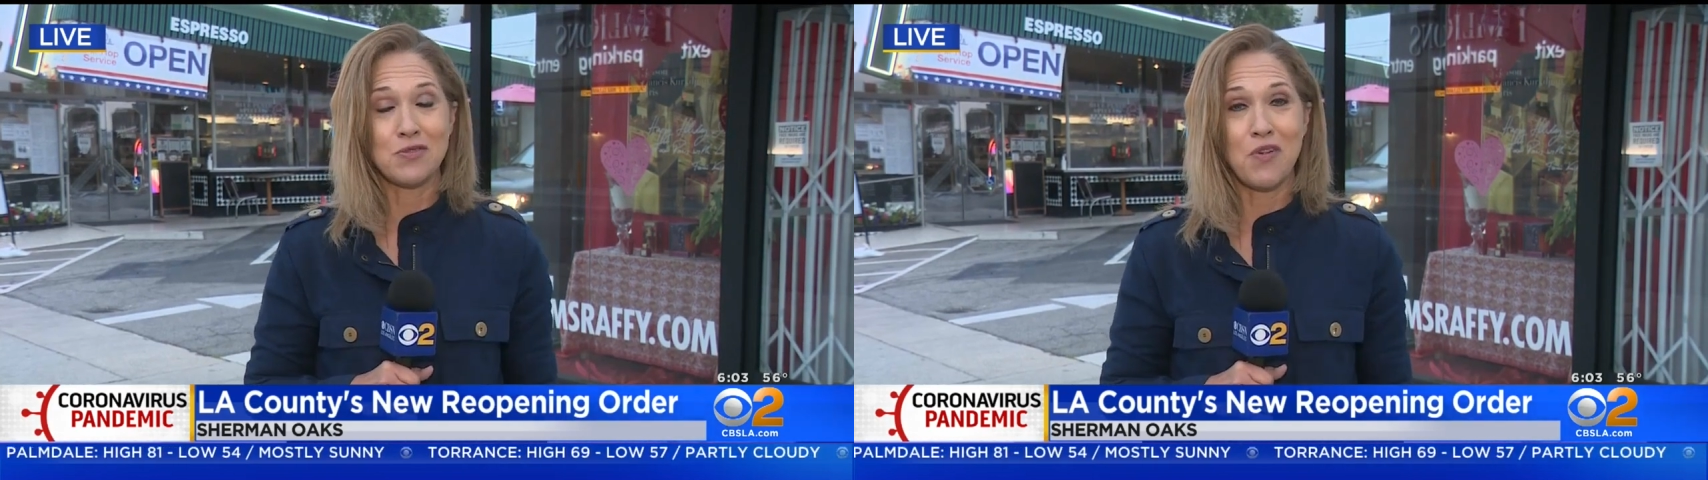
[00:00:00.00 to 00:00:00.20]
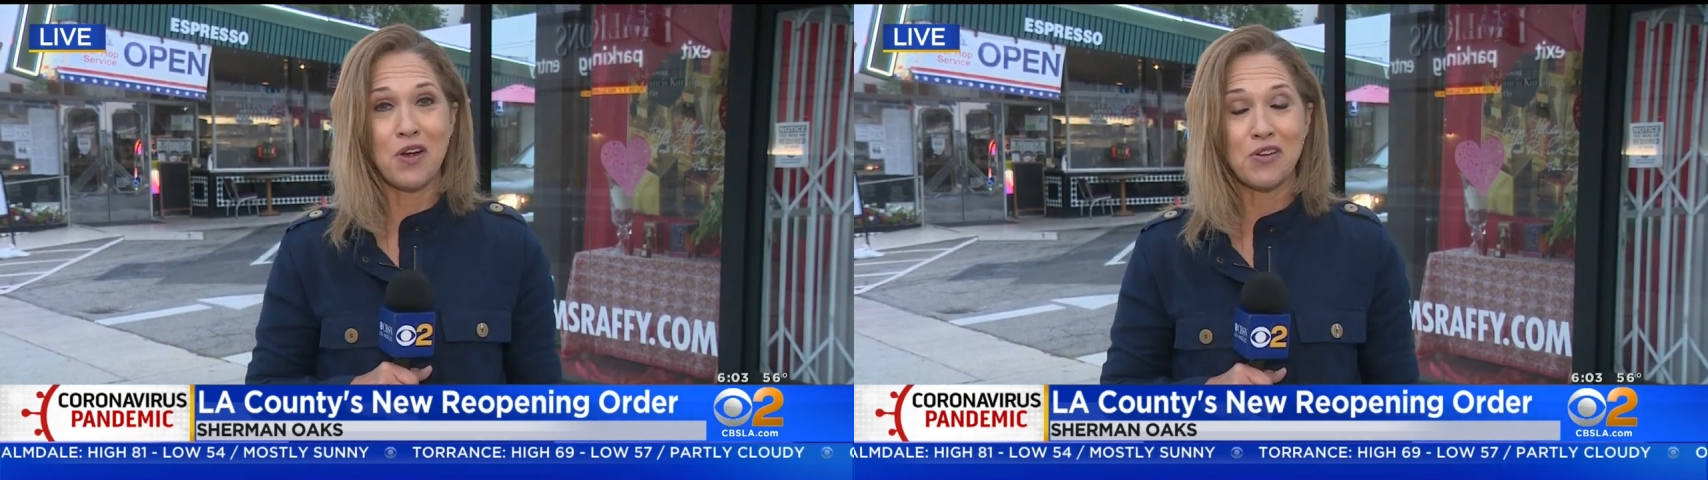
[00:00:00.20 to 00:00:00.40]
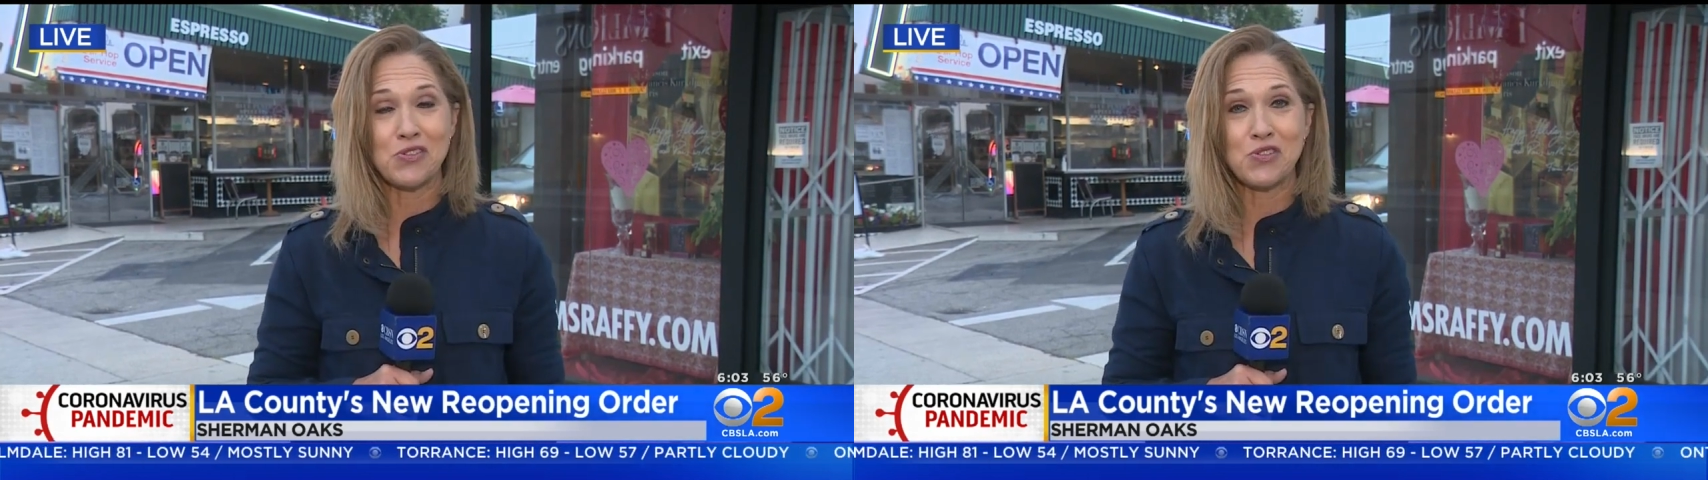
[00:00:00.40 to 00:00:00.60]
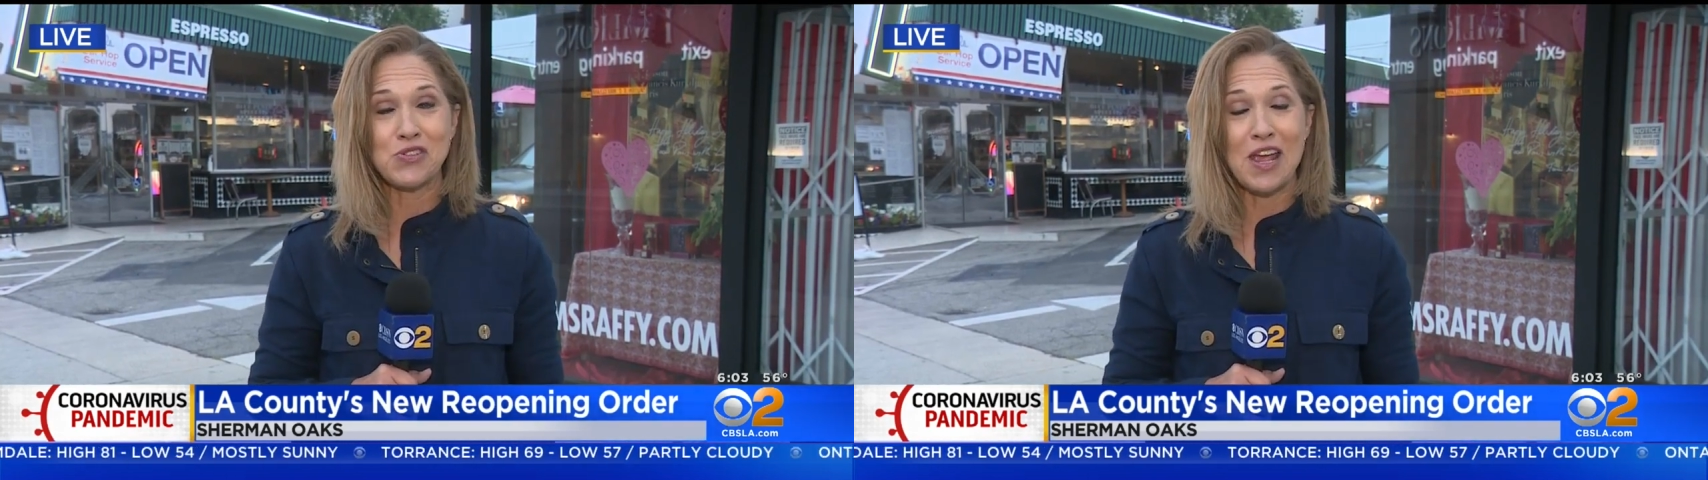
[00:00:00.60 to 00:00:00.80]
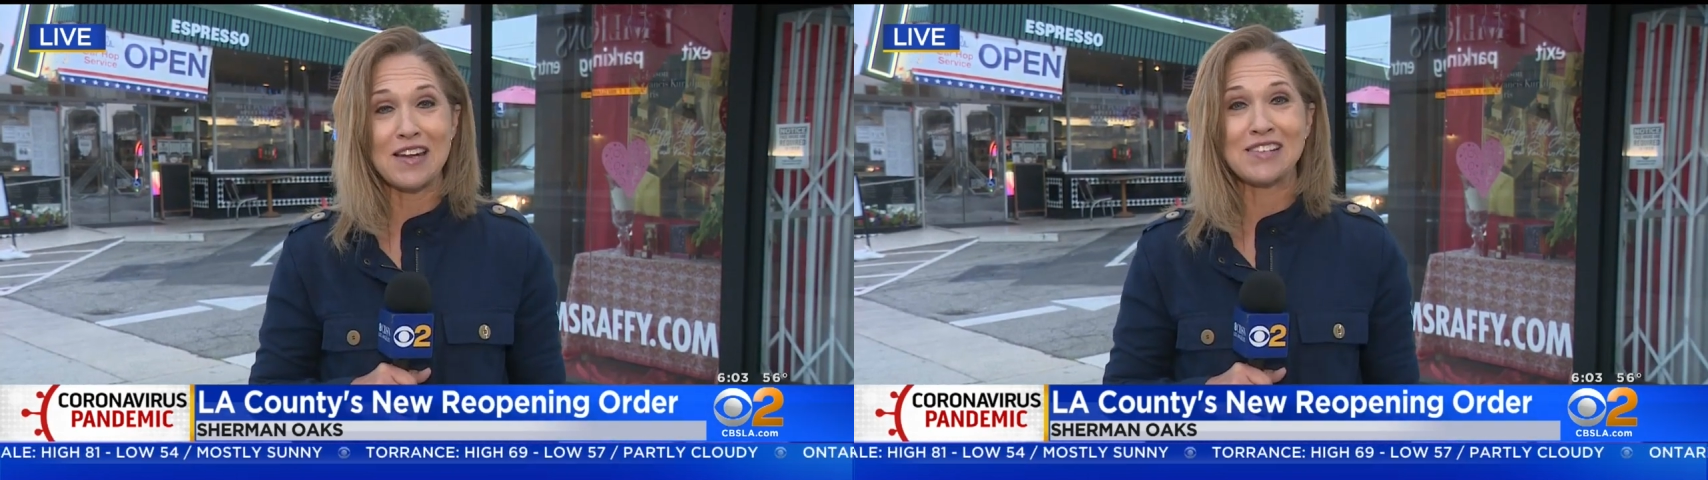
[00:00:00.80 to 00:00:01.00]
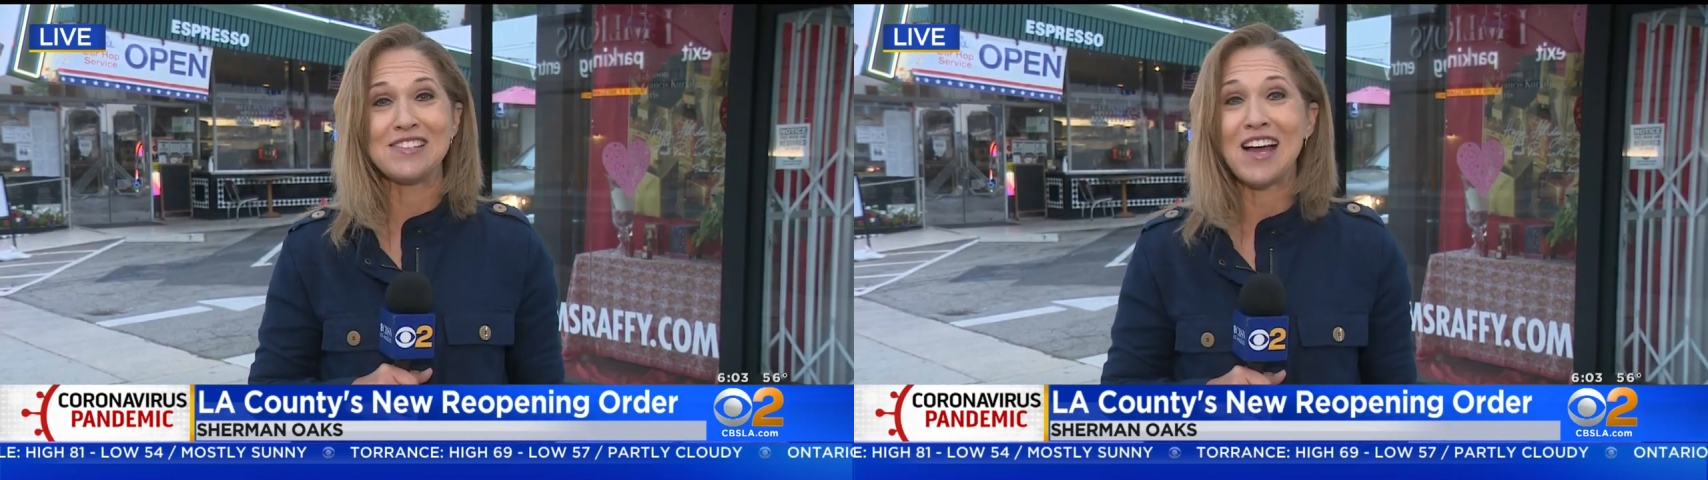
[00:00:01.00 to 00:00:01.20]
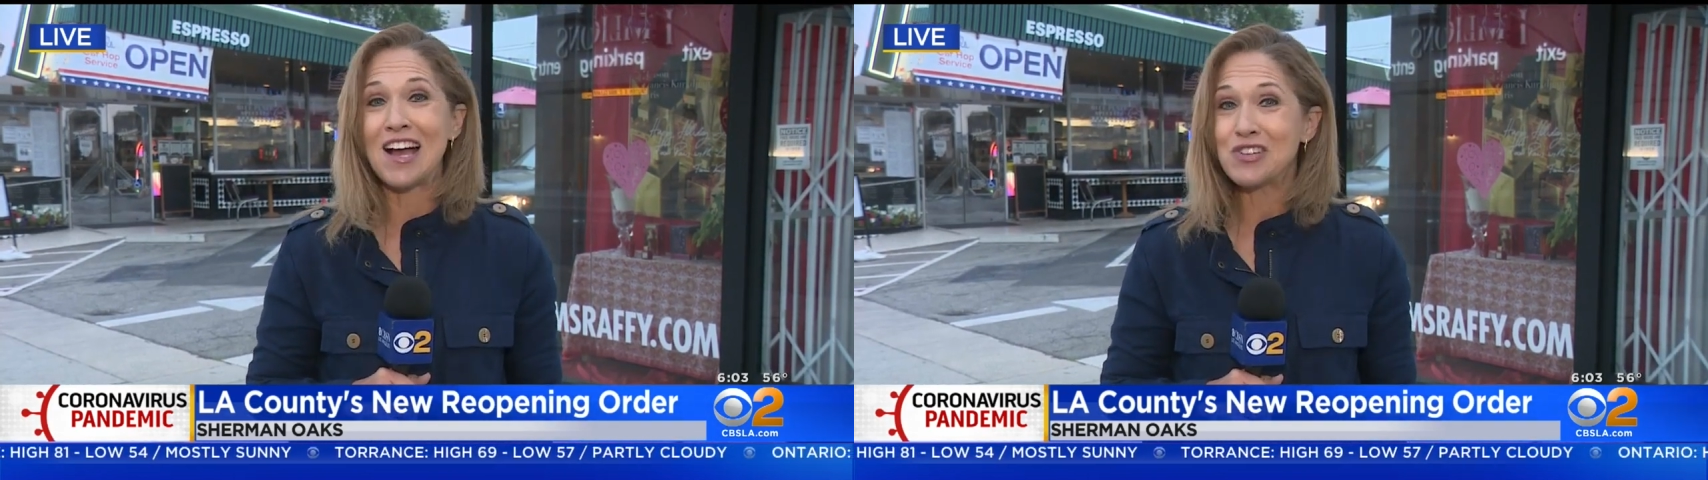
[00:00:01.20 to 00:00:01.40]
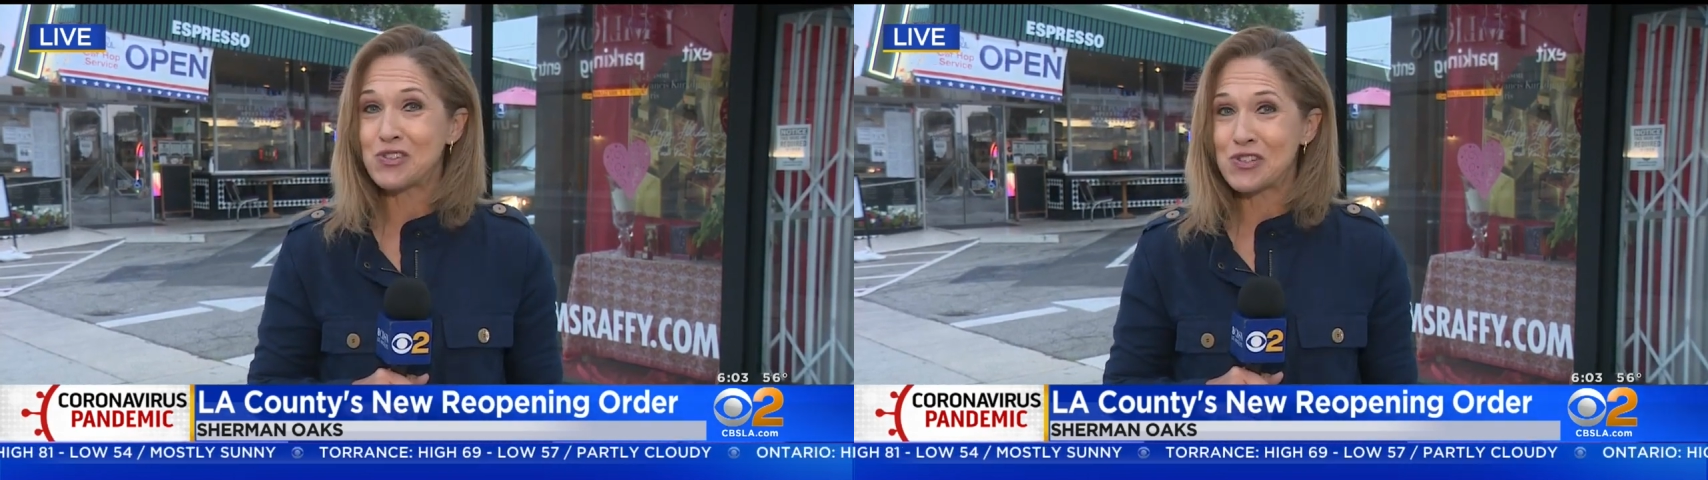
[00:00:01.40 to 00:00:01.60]
DeMarco Suzanne is
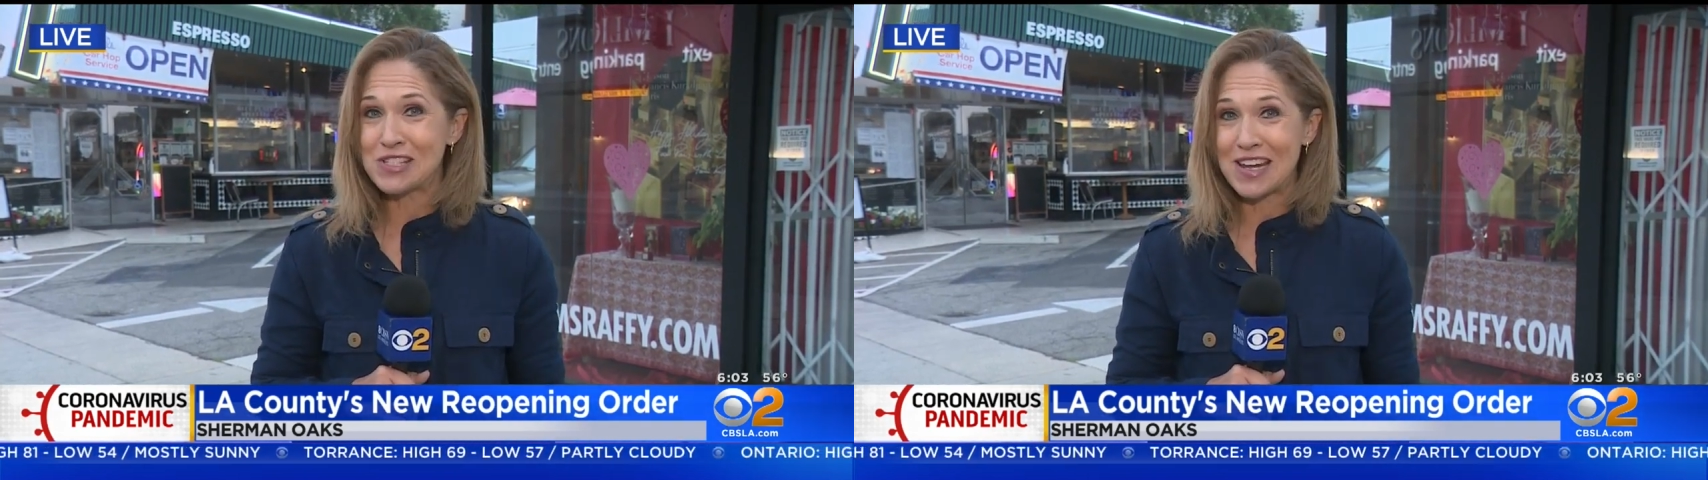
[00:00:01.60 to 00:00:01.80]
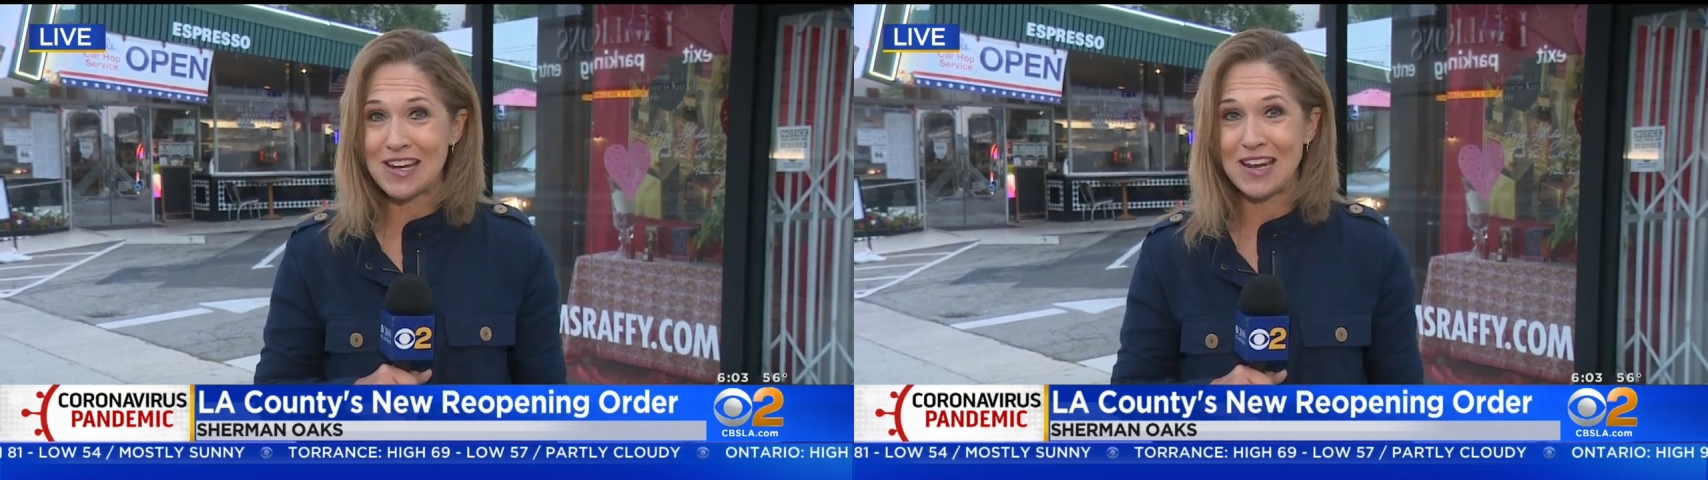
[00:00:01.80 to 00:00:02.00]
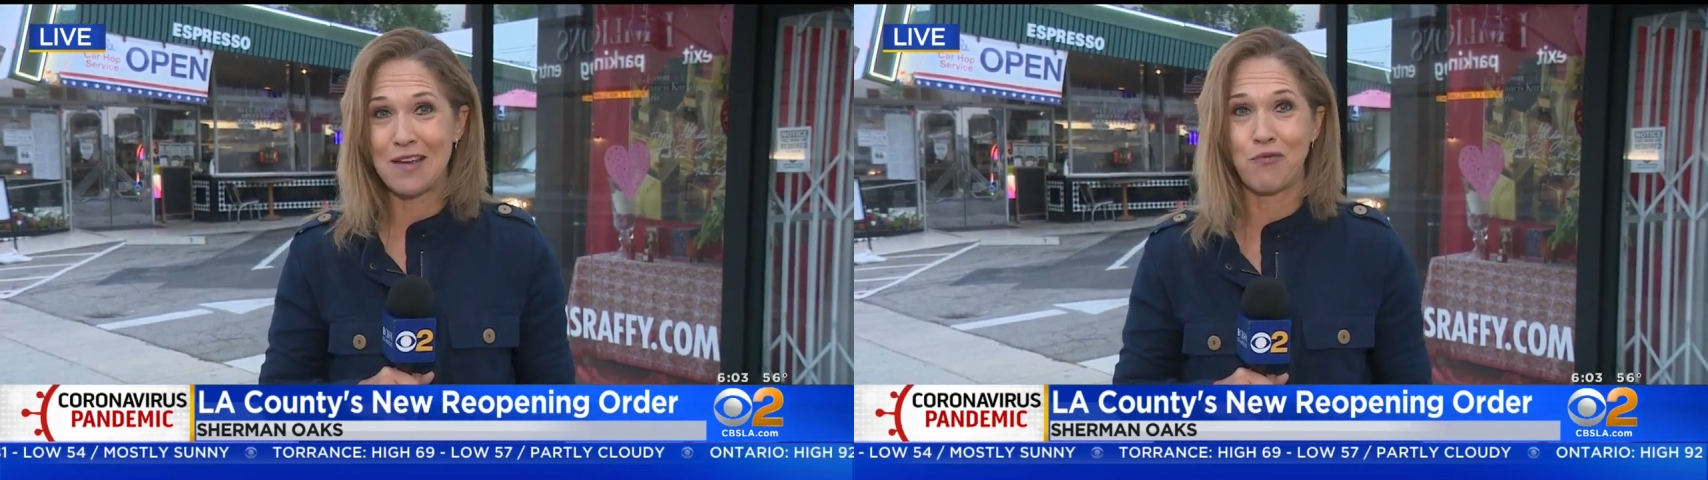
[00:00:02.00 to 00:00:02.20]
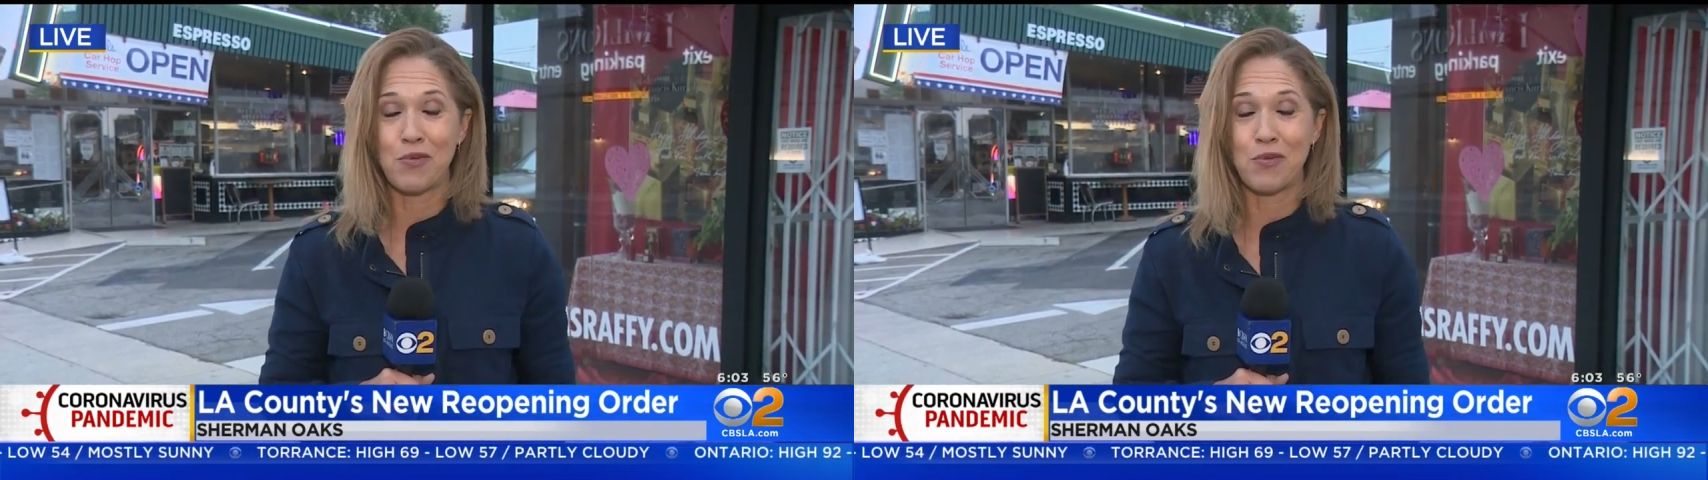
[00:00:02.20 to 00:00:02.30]
Dodger Stadium.